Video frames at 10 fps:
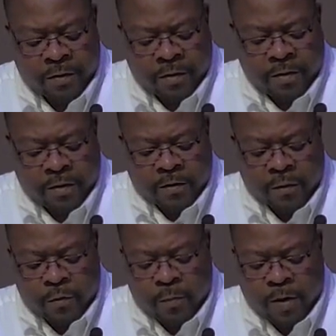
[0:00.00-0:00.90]
as our new
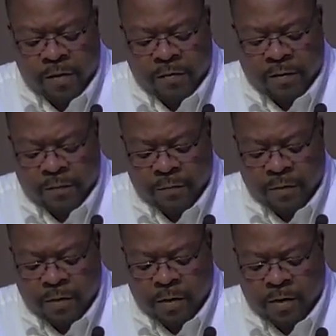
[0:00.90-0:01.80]
pastor,
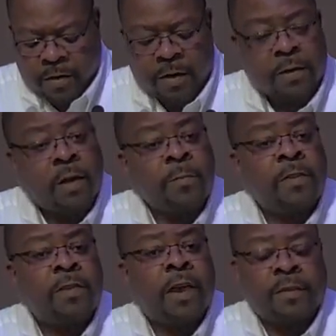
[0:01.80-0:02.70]
and he adopted the
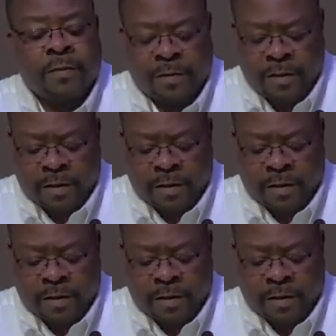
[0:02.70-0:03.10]
idea